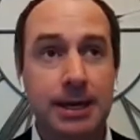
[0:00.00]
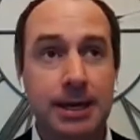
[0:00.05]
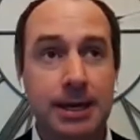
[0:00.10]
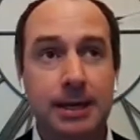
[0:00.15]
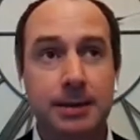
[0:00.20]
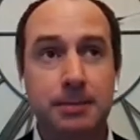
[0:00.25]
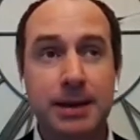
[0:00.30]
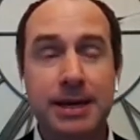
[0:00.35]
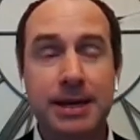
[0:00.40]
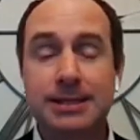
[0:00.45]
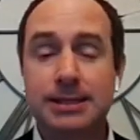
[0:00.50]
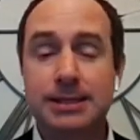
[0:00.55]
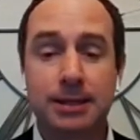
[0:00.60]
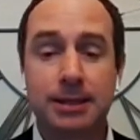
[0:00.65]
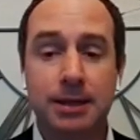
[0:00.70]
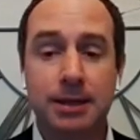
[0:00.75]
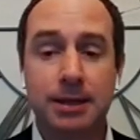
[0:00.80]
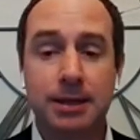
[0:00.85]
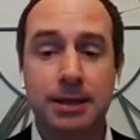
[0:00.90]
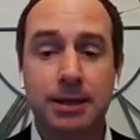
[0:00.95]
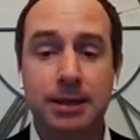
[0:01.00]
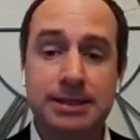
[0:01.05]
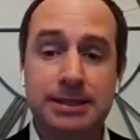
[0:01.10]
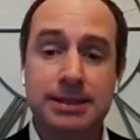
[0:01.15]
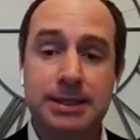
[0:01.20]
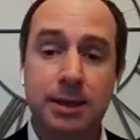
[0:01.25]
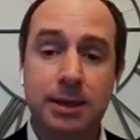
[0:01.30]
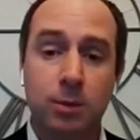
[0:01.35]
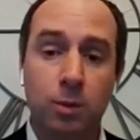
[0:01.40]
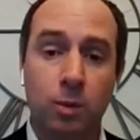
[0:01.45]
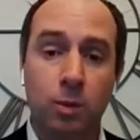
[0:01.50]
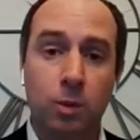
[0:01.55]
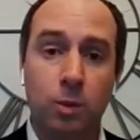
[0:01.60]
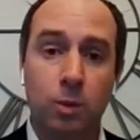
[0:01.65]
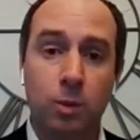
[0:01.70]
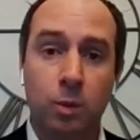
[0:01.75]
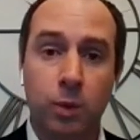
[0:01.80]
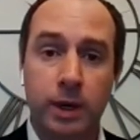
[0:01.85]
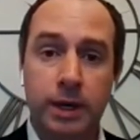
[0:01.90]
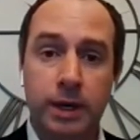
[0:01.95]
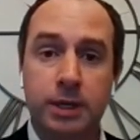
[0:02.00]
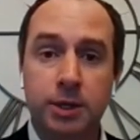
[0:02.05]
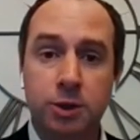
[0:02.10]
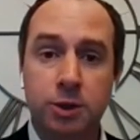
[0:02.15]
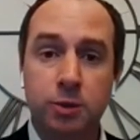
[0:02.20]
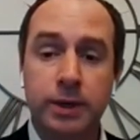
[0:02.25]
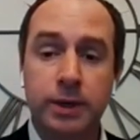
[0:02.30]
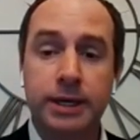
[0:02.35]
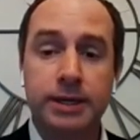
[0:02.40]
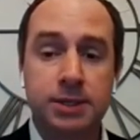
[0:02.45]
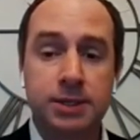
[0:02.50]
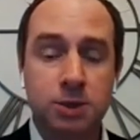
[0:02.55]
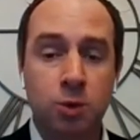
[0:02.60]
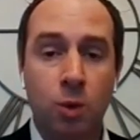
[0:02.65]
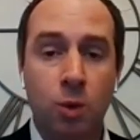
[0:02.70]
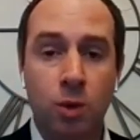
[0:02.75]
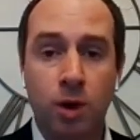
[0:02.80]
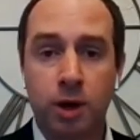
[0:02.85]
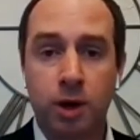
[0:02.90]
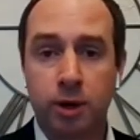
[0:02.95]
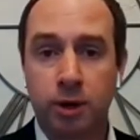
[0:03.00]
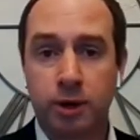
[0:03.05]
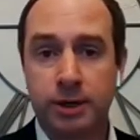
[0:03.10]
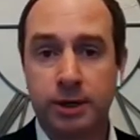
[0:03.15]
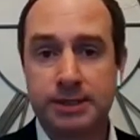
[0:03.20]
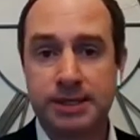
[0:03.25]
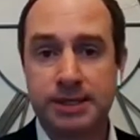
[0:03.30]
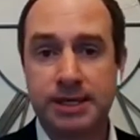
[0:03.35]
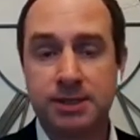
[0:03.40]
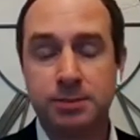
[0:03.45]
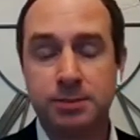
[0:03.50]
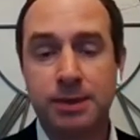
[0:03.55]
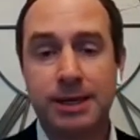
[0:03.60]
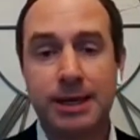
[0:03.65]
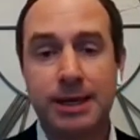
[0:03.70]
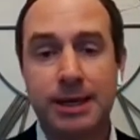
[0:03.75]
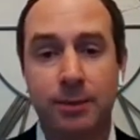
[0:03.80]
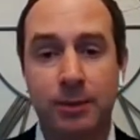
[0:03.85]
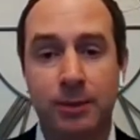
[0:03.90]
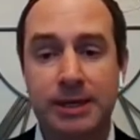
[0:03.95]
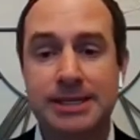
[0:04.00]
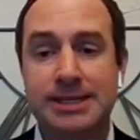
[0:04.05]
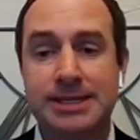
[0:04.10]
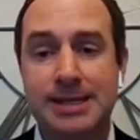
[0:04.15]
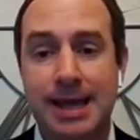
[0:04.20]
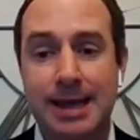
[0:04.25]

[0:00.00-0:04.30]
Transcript: It basically means that when you get a score on our assessment and we say